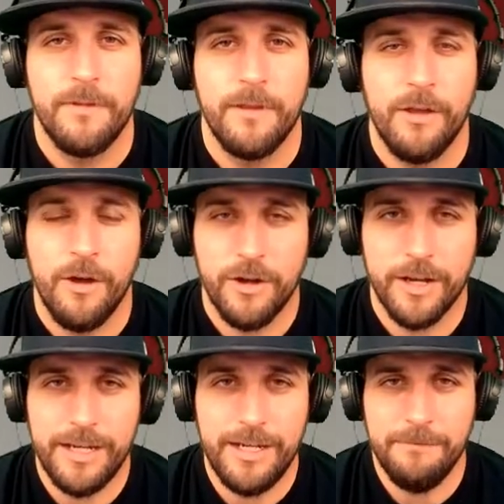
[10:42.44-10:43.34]
on
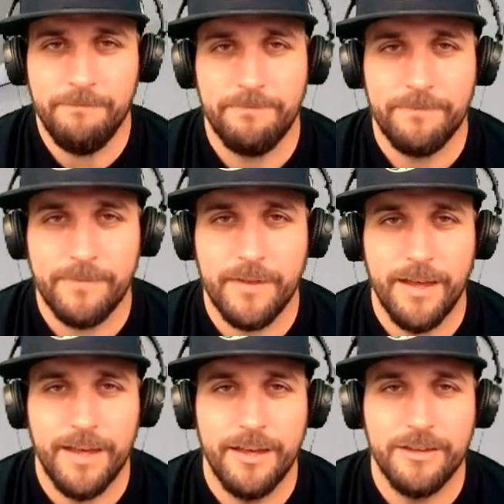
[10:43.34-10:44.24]
e,
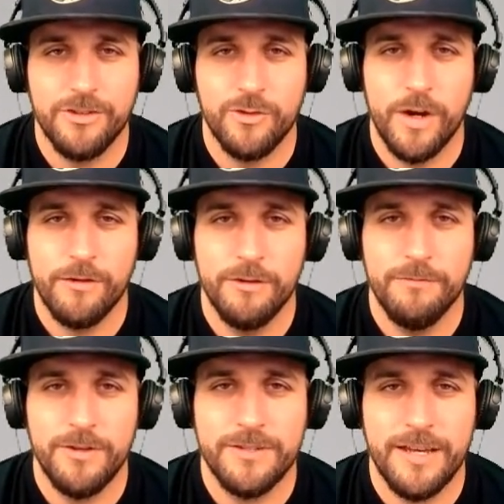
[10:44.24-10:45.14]
square root
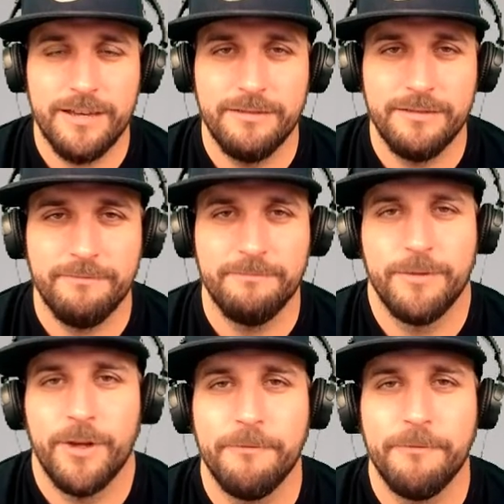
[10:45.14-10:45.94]
both sides. Sorry.